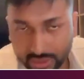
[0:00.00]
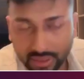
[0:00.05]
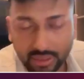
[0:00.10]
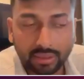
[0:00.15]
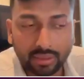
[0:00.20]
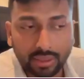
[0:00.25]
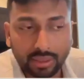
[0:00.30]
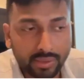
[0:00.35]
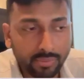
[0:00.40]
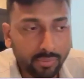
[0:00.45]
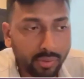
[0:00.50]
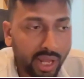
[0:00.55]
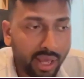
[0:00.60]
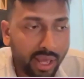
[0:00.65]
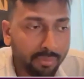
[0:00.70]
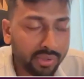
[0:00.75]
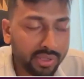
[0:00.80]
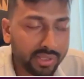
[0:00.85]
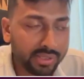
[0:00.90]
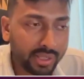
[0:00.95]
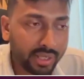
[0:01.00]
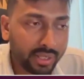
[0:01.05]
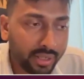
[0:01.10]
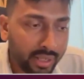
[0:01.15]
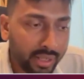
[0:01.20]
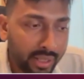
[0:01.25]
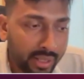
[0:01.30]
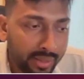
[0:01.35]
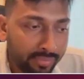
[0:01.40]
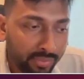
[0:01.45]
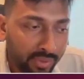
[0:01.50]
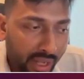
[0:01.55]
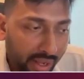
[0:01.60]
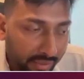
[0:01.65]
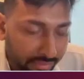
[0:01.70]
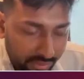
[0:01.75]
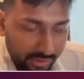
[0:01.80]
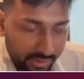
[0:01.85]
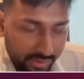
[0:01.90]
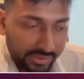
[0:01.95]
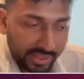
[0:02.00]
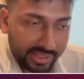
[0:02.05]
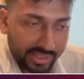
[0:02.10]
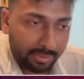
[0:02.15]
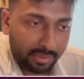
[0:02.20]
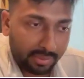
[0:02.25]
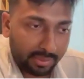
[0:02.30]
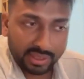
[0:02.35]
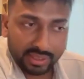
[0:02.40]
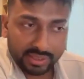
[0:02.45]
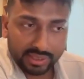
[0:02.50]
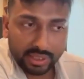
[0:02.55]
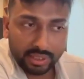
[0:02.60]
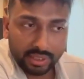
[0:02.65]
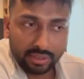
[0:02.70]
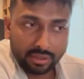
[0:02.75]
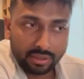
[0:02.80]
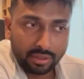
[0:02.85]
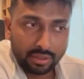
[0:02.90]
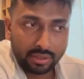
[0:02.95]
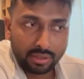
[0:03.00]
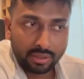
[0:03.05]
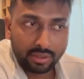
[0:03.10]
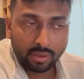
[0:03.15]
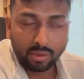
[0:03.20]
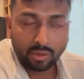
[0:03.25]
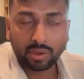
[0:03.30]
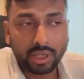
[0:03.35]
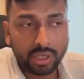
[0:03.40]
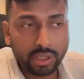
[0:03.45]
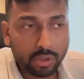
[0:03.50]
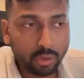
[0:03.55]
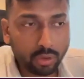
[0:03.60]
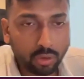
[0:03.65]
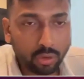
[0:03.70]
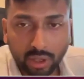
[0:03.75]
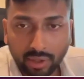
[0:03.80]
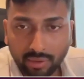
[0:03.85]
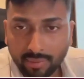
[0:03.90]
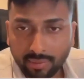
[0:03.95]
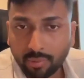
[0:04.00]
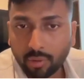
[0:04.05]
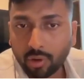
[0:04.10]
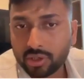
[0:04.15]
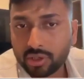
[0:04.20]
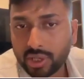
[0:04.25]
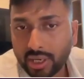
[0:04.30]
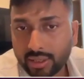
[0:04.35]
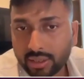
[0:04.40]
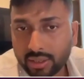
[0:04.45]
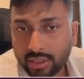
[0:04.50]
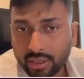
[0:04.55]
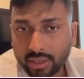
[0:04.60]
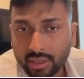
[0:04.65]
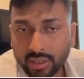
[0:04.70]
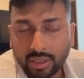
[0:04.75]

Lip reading: And what happened is that after 6 months, they said, okay, you don't have a project.